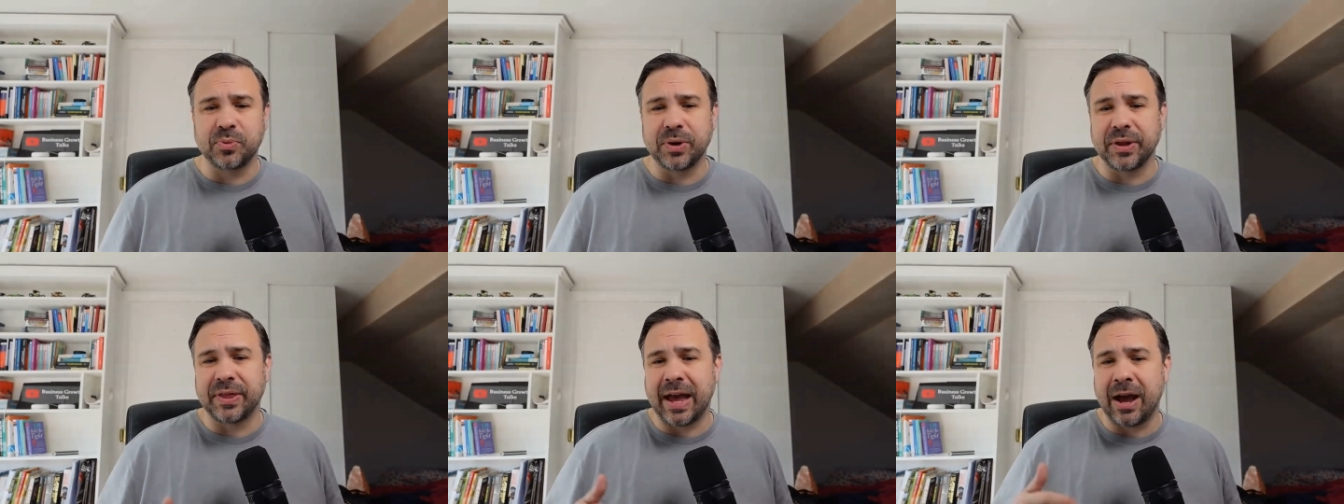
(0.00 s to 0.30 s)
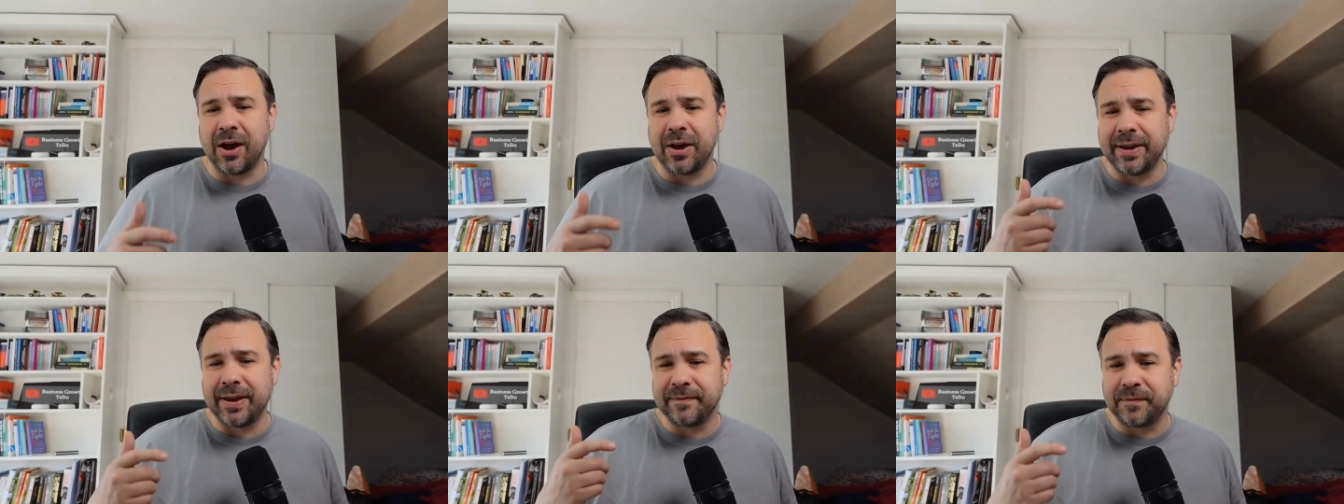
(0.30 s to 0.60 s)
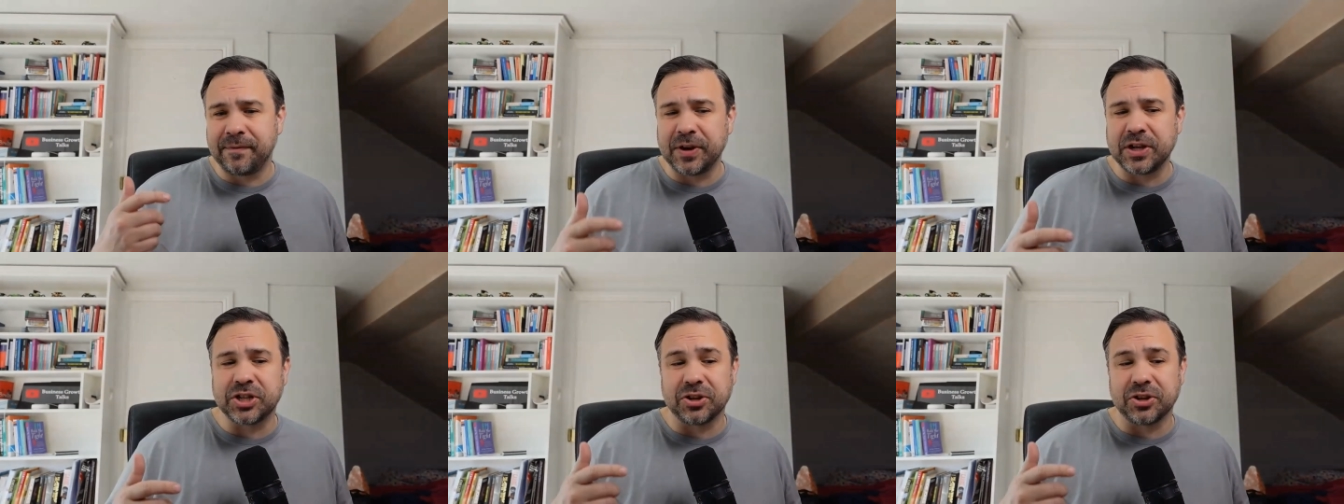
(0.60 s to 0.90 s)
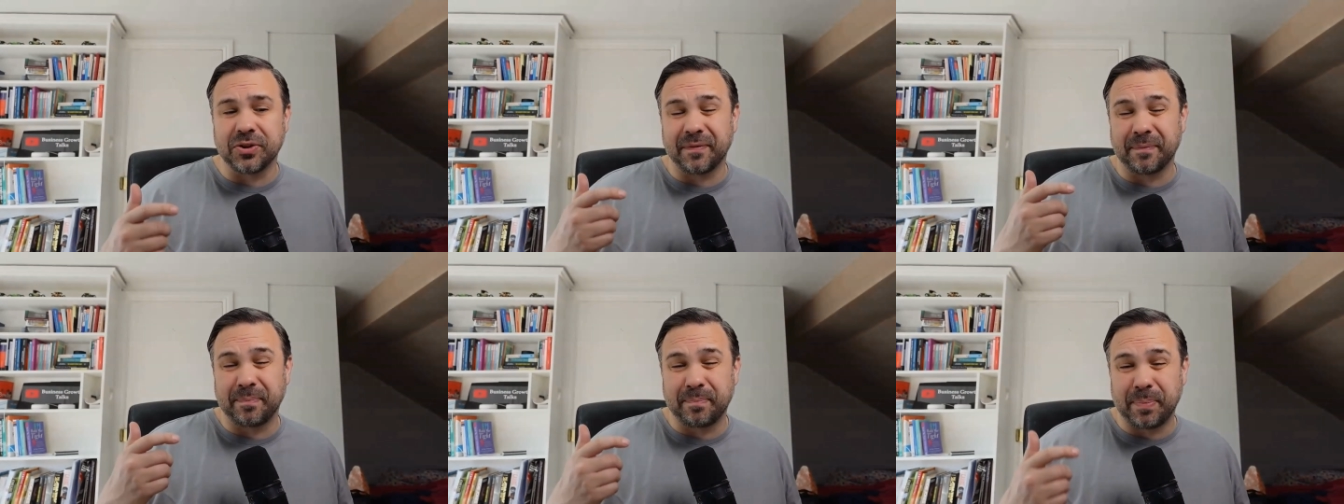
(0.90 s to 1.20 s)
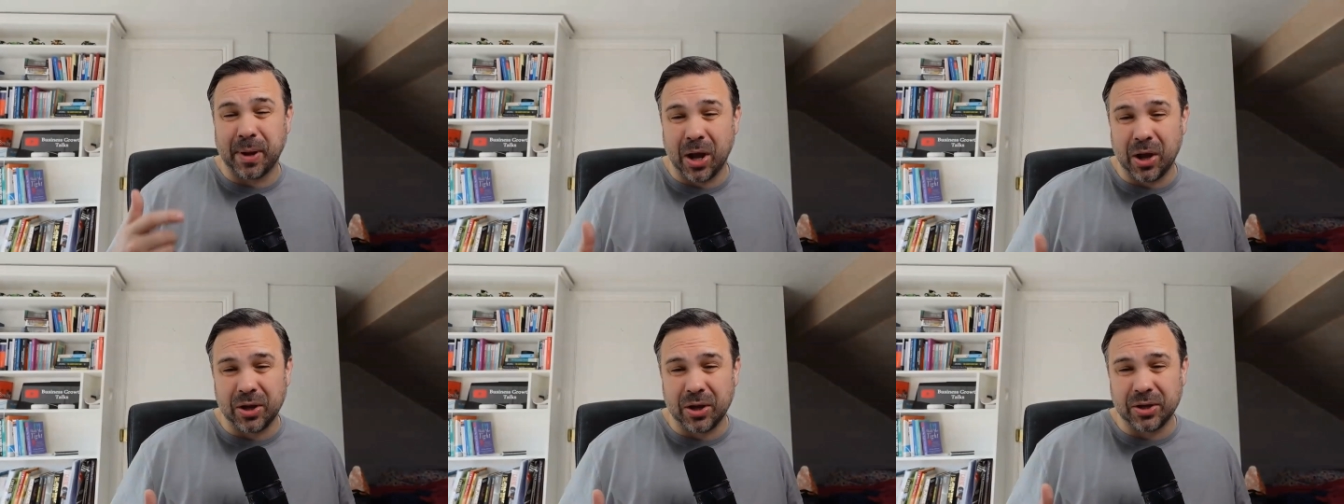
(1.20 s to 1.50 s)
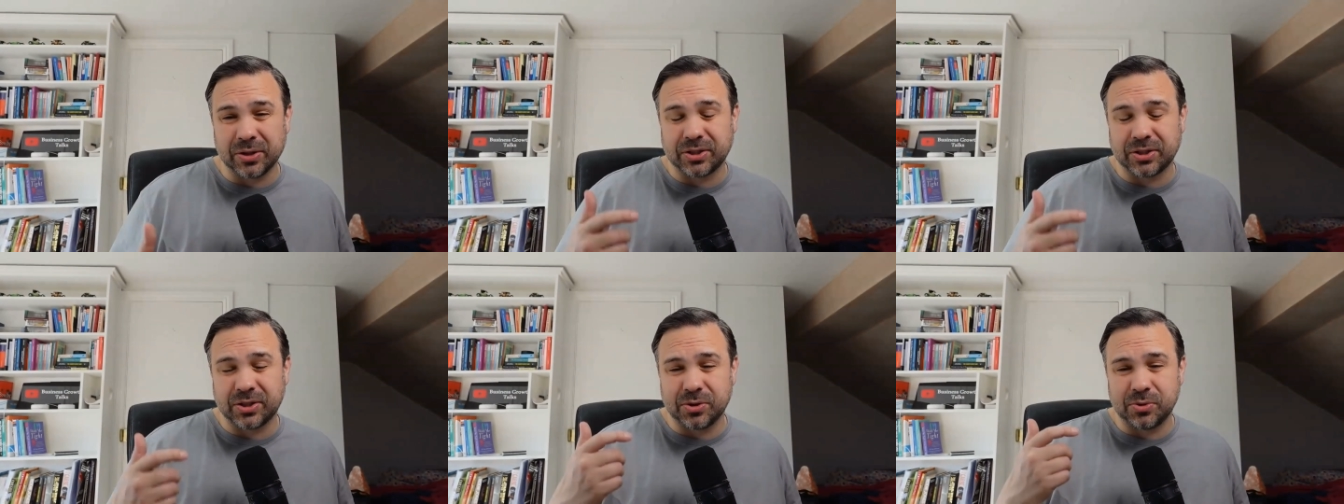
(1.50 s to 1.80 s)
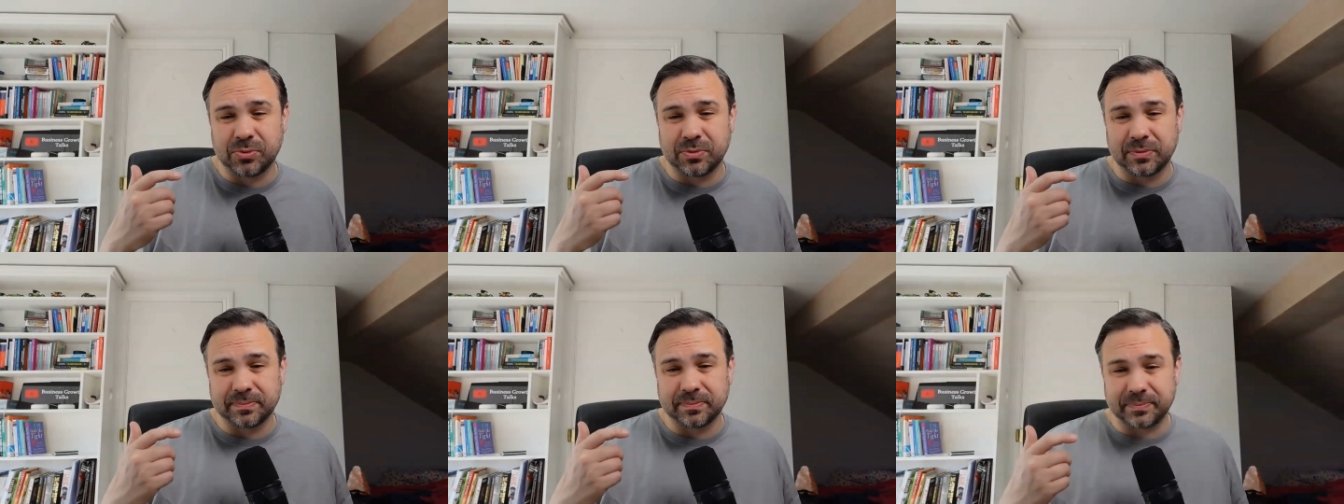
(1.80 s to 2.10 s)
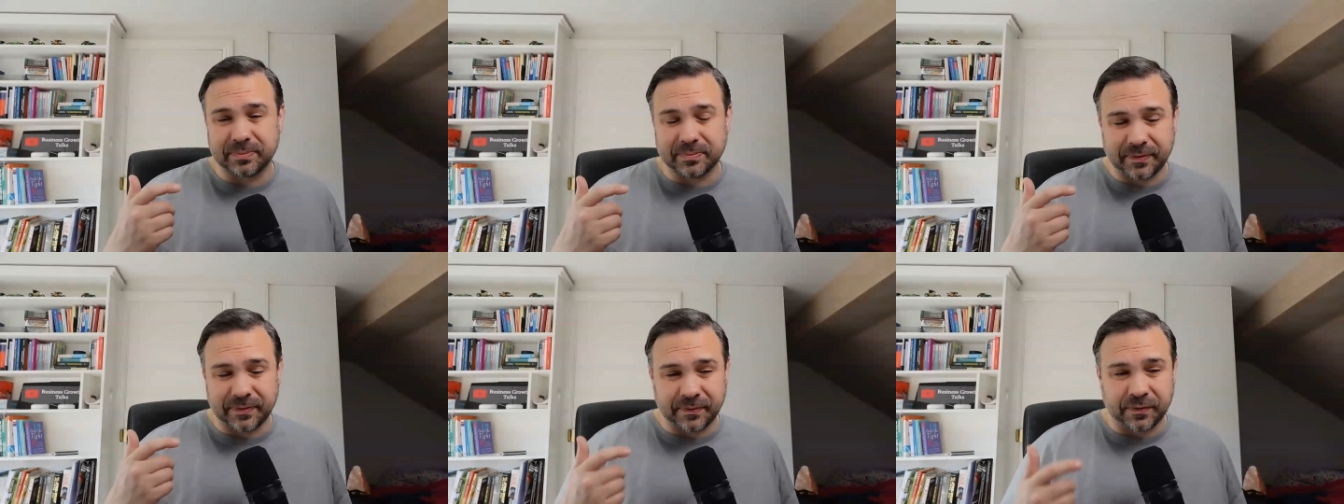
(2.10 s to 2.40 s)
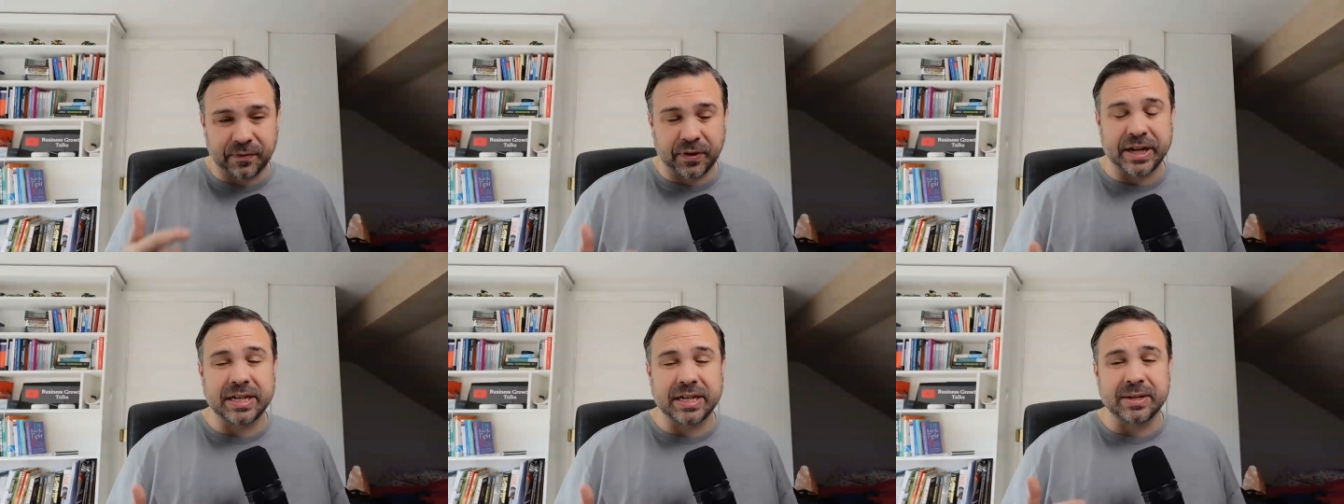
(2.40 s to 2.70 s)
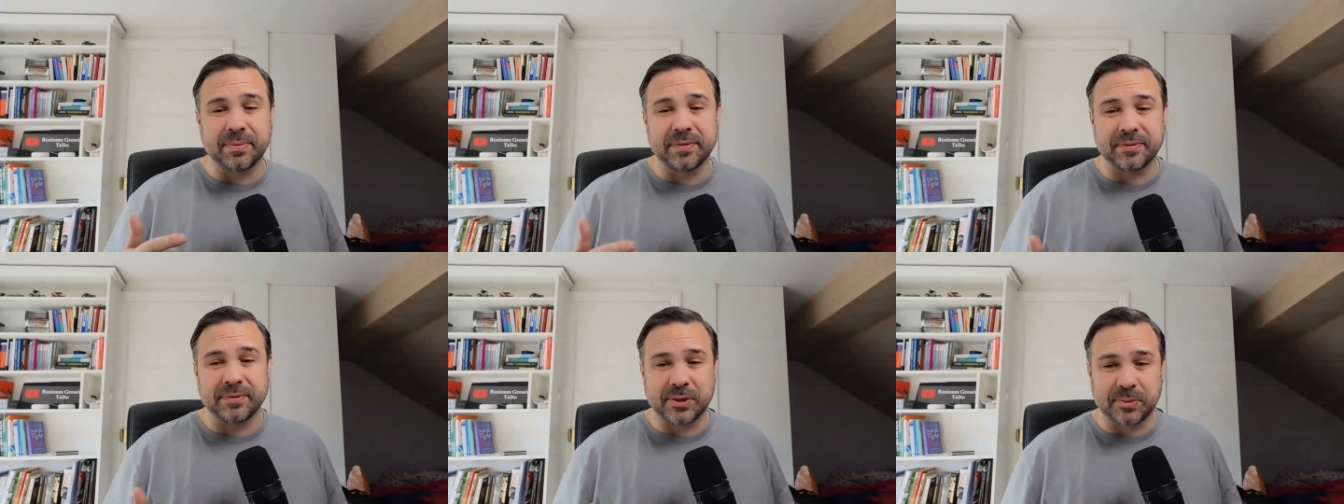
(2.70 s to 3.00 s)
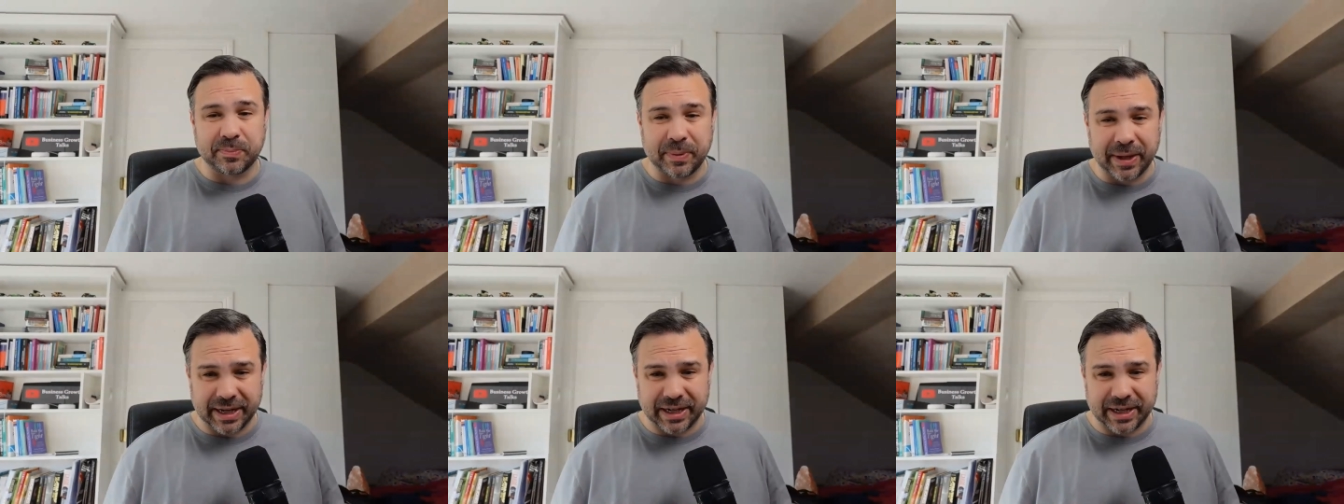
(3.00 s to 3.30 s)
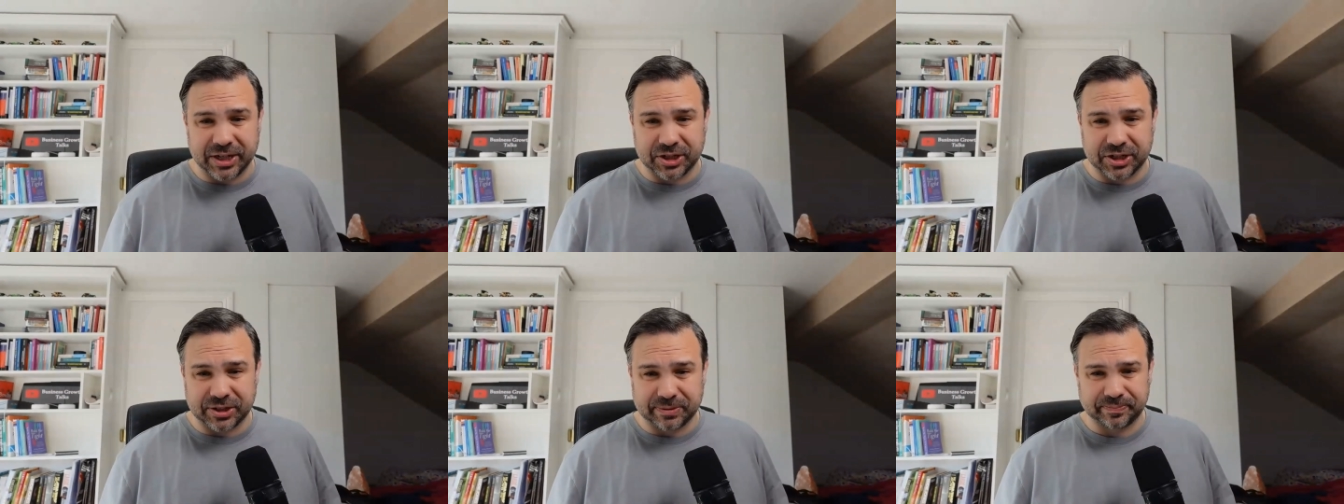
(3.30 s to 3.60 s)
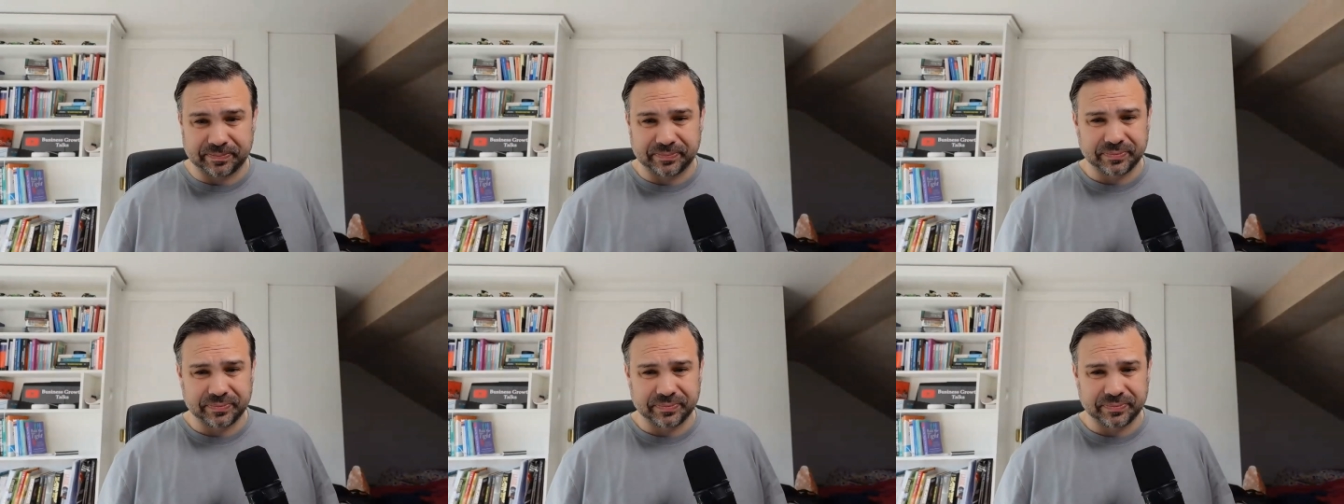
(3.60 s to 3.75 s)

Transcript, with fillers: without infringing on personal freedom of speech